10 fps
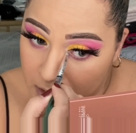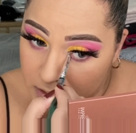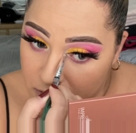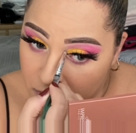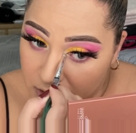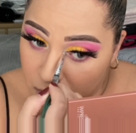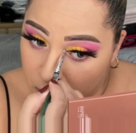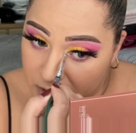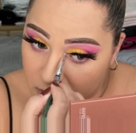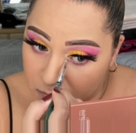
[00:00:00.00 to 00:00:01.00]
You can
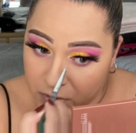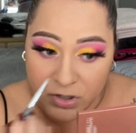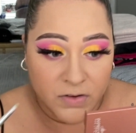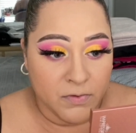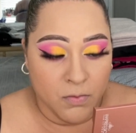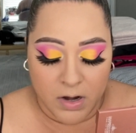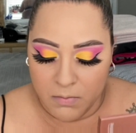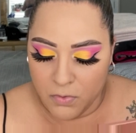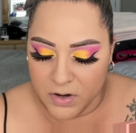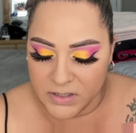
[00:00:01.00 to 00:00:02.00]
wet your brush if you want it
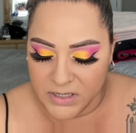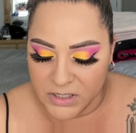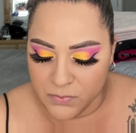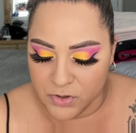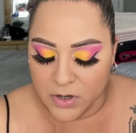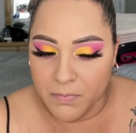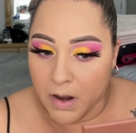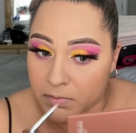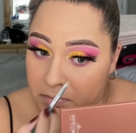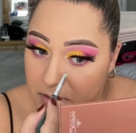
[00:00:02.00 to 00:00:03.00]
more intense, which I
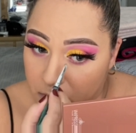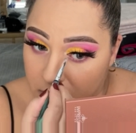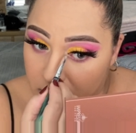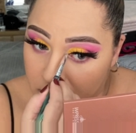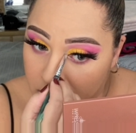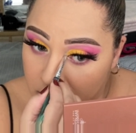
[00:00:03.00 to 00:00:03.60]
probably will.